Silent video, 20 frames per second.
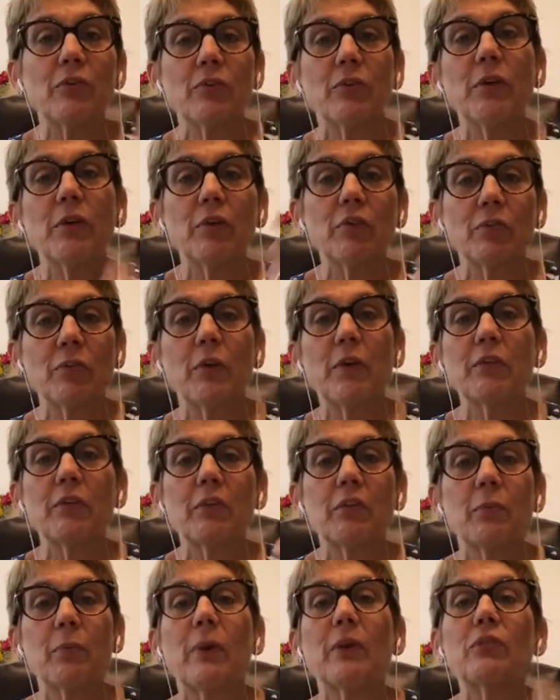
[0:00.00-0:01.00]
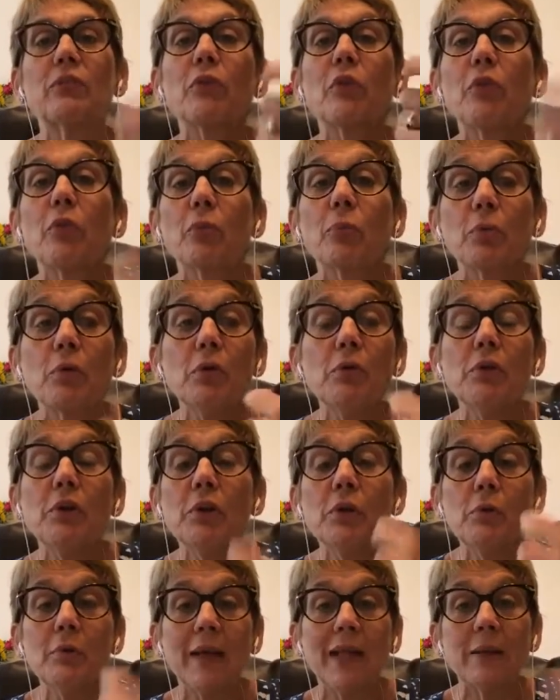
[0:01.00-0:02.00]
freer, fuller expression through
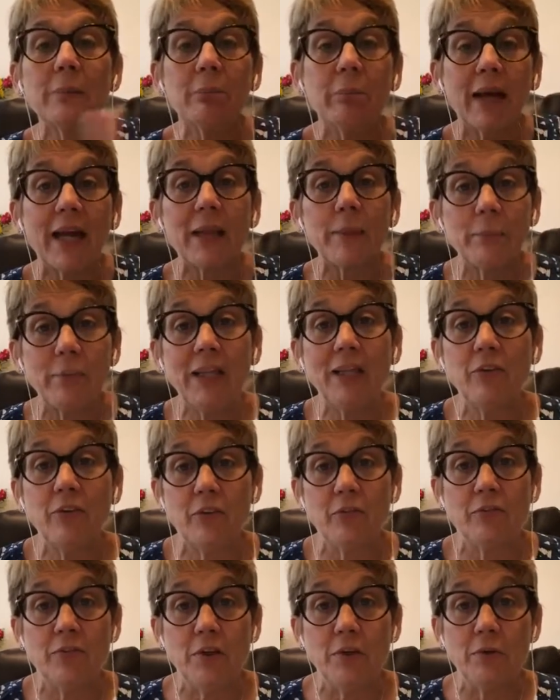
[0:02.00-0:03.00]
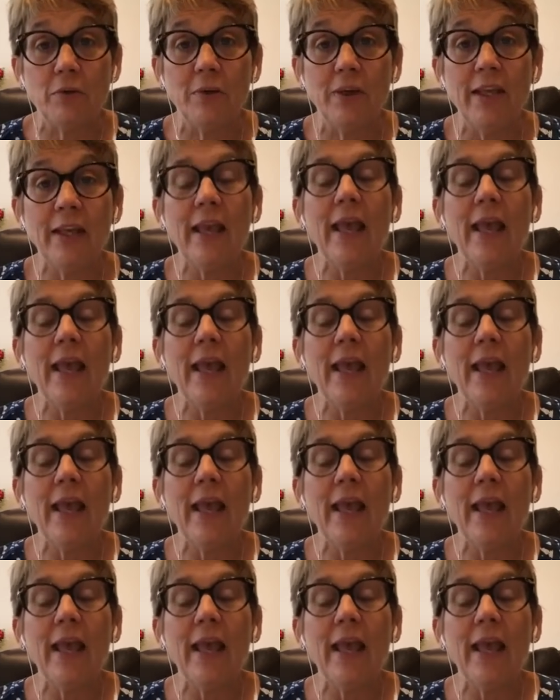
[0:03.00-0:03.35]
you and by means of you.